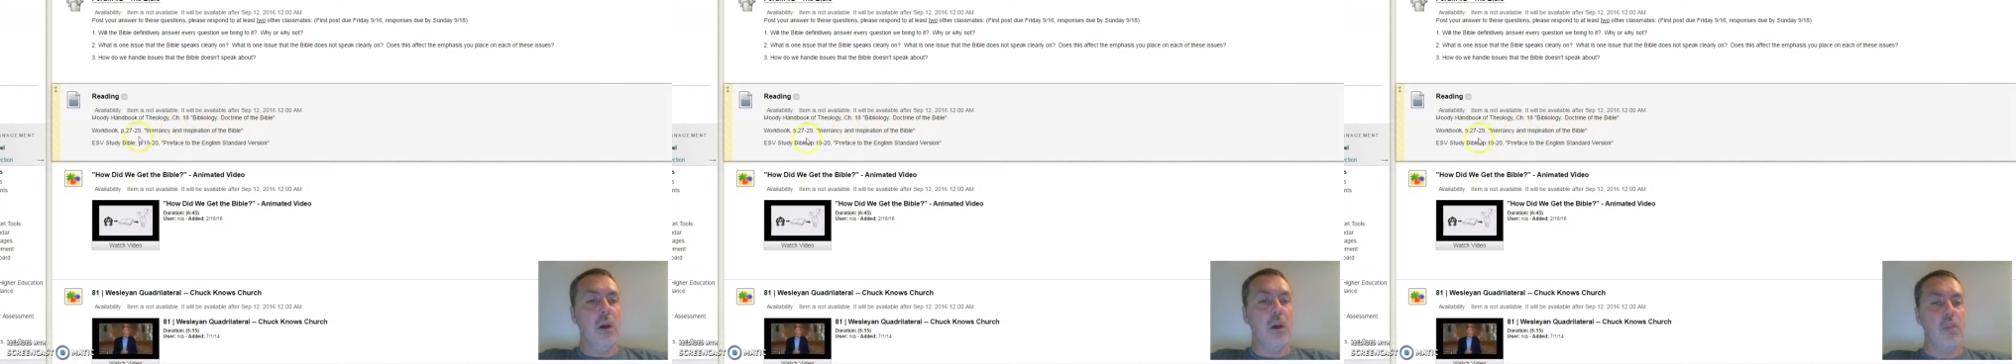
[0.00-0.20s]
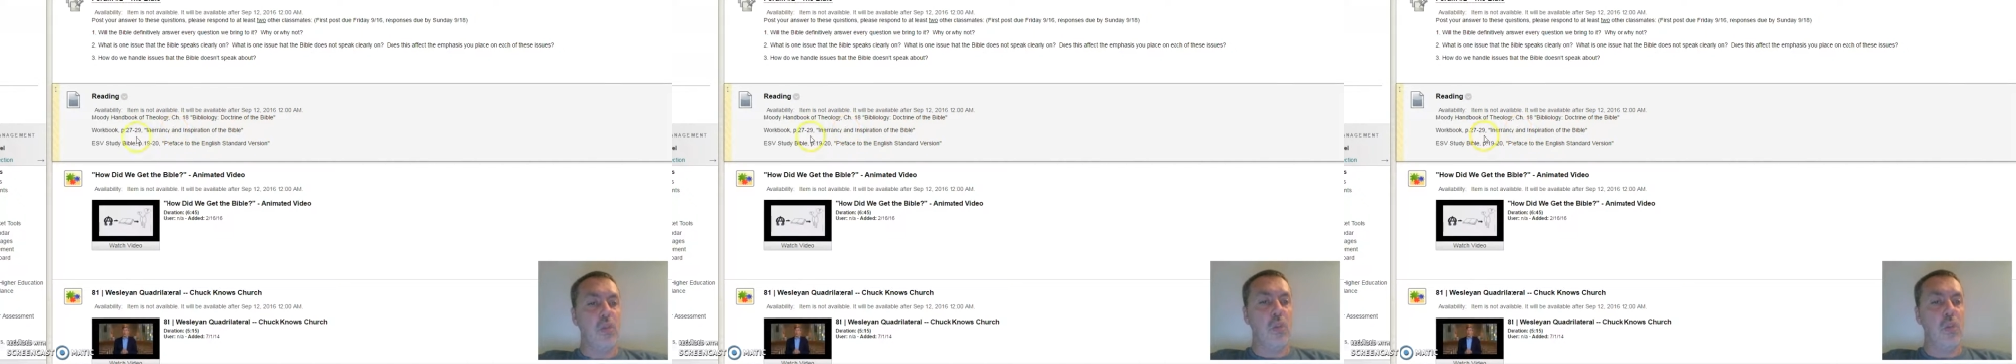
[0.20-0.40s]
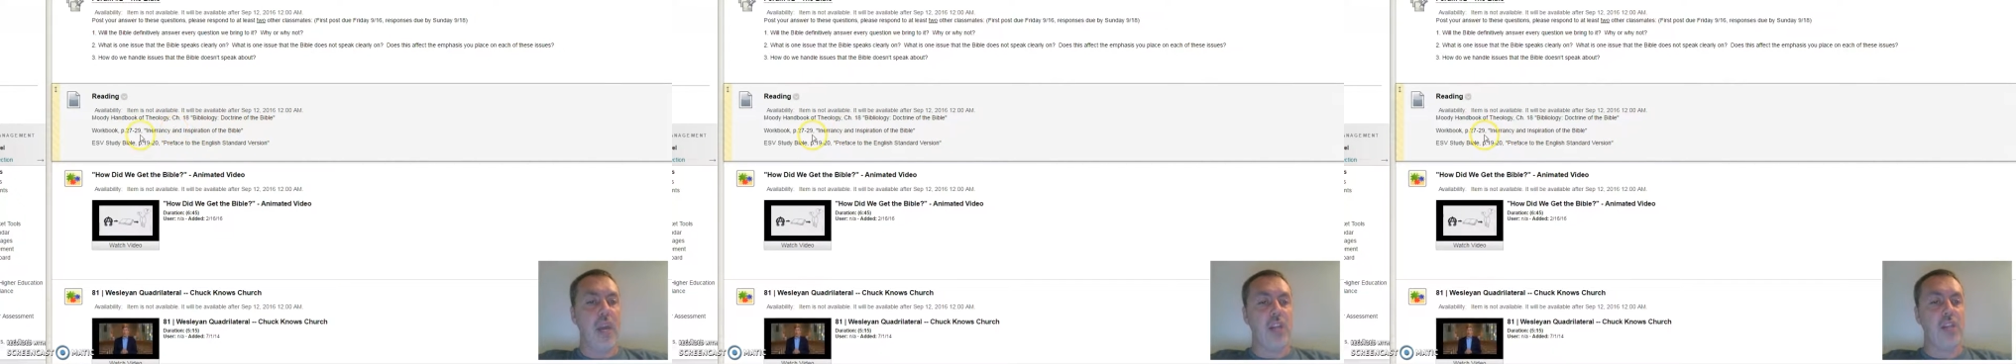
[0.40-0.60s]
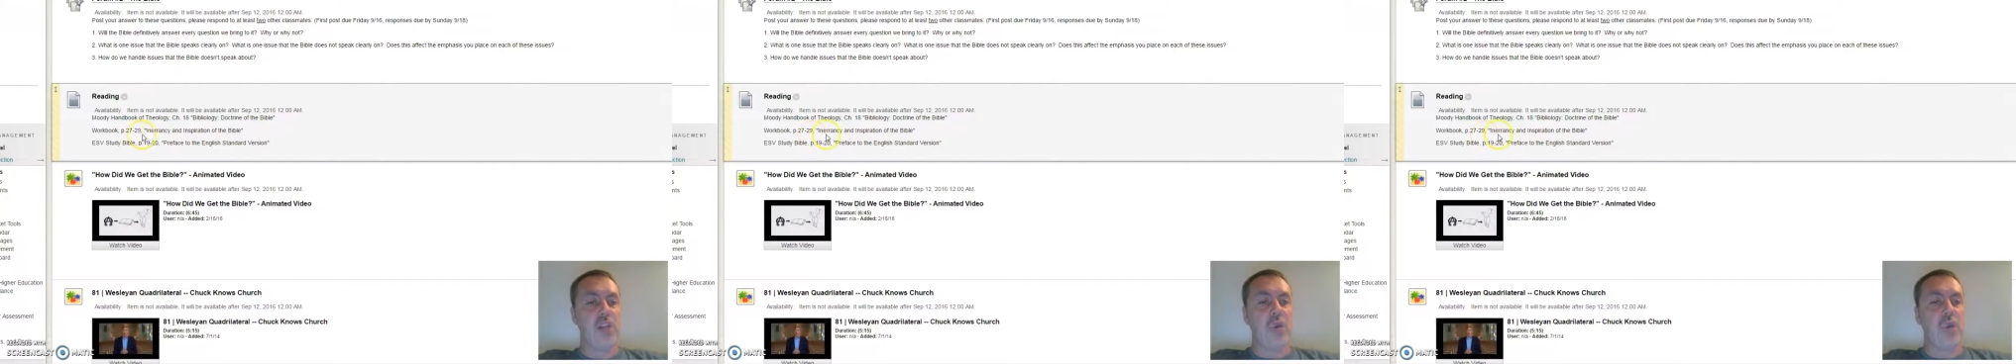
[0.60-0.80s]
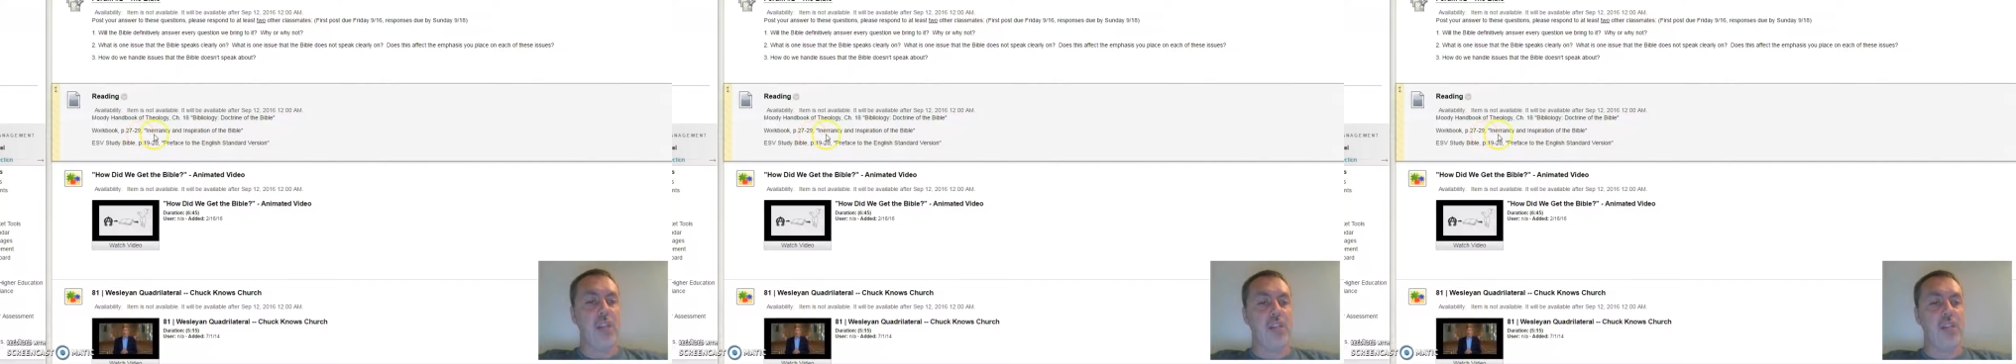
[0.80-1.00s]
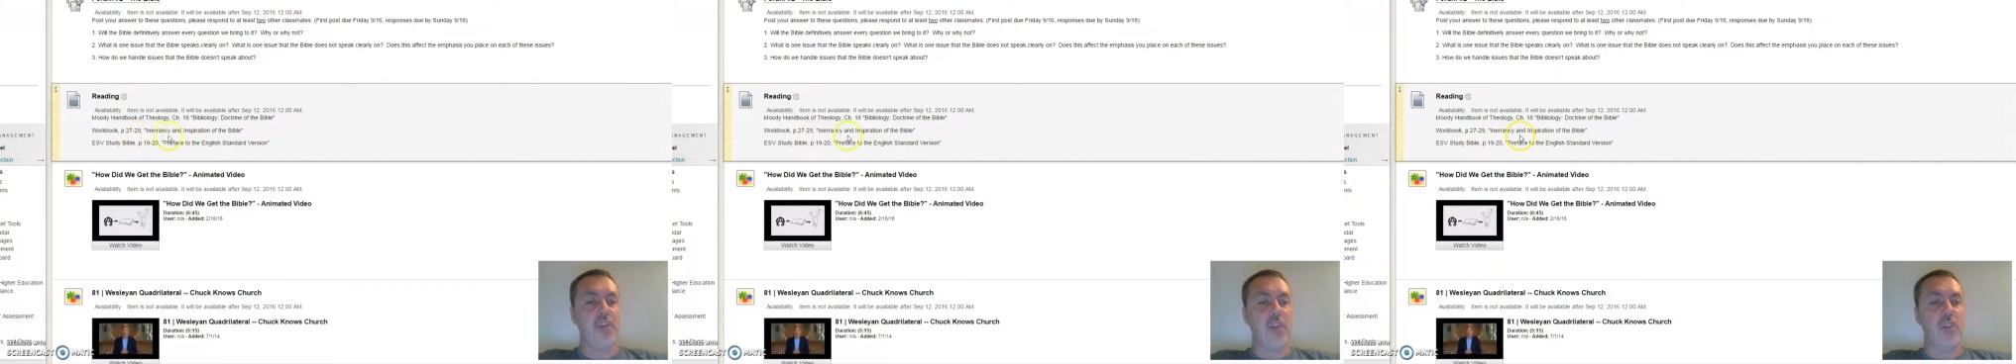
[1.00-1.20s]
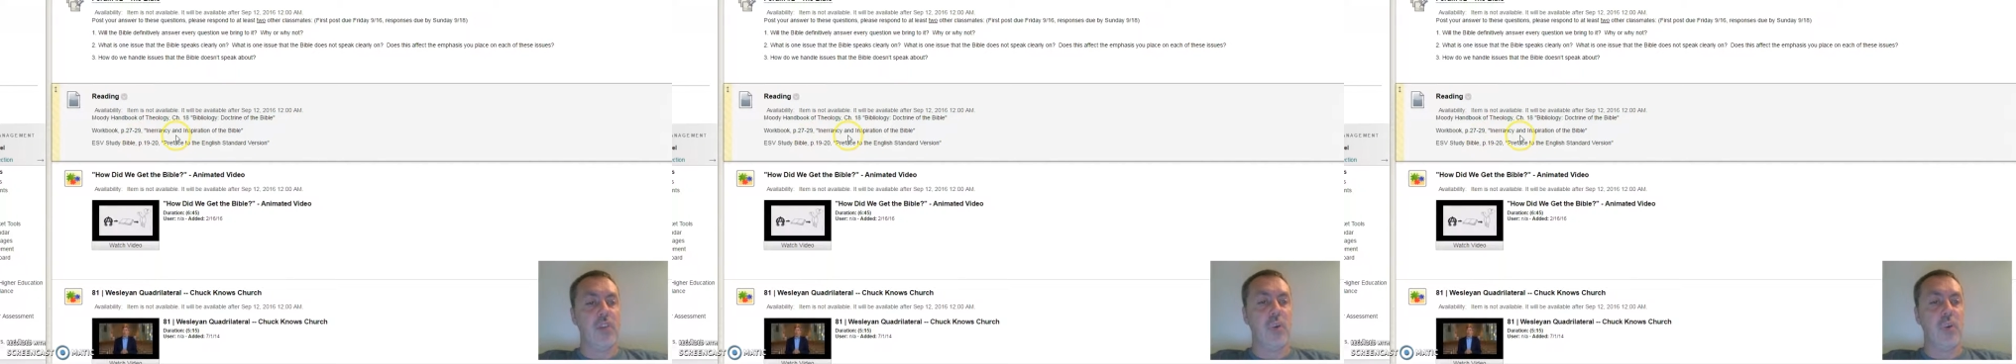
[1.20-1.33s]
Also, page 27 to